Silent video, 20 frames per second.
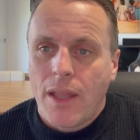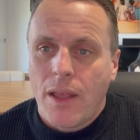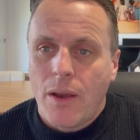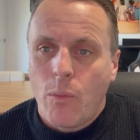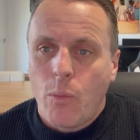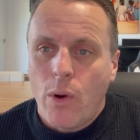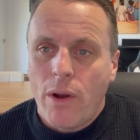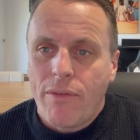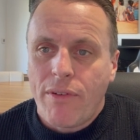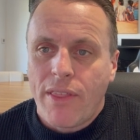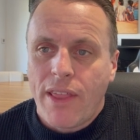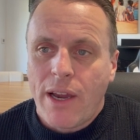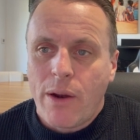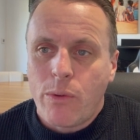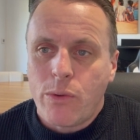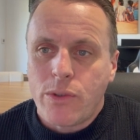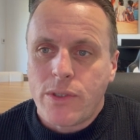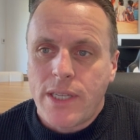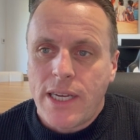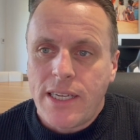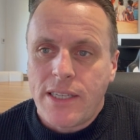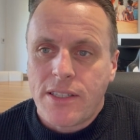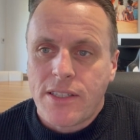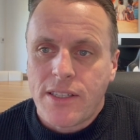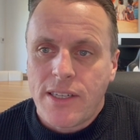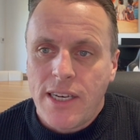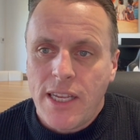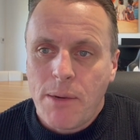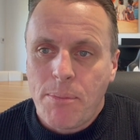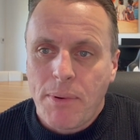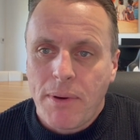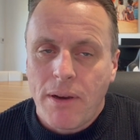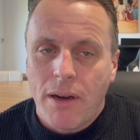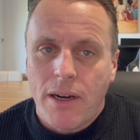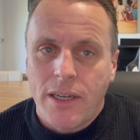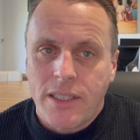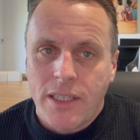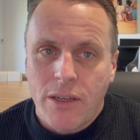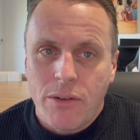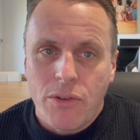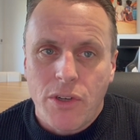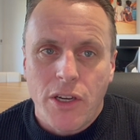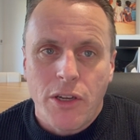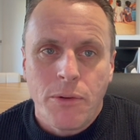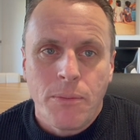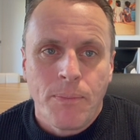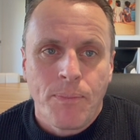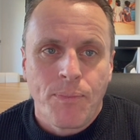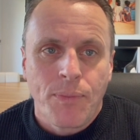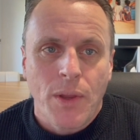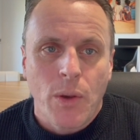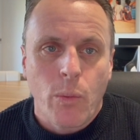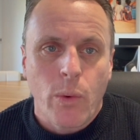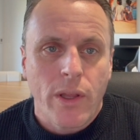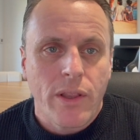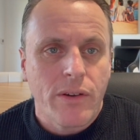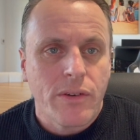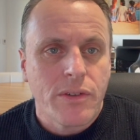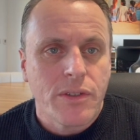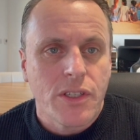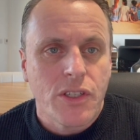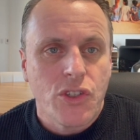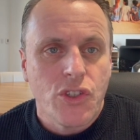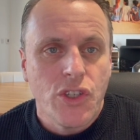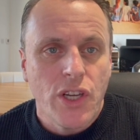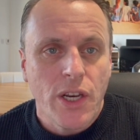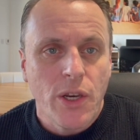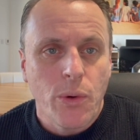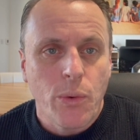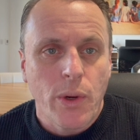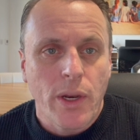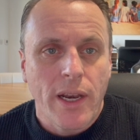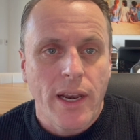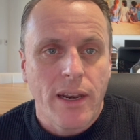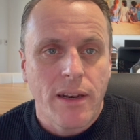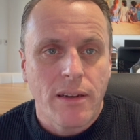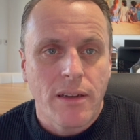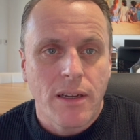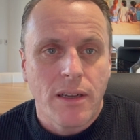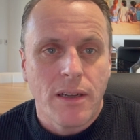Whether that was a slip, I don't know. Whether it was a genuine